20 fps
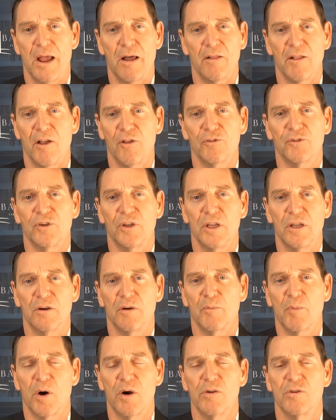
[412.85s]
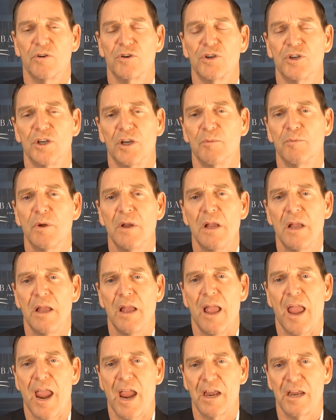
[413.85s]
LLC or a partnership,
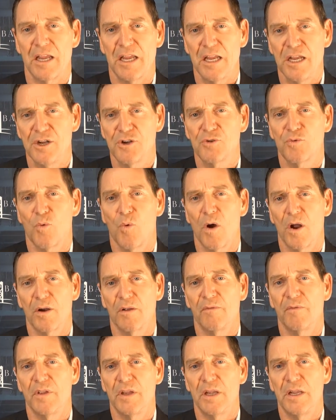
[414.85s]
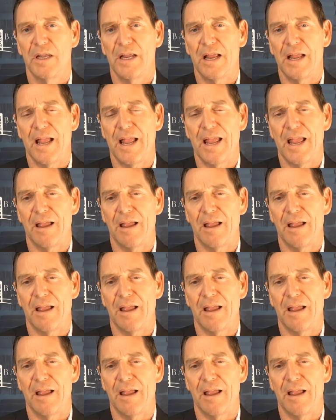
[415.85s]
and each one of the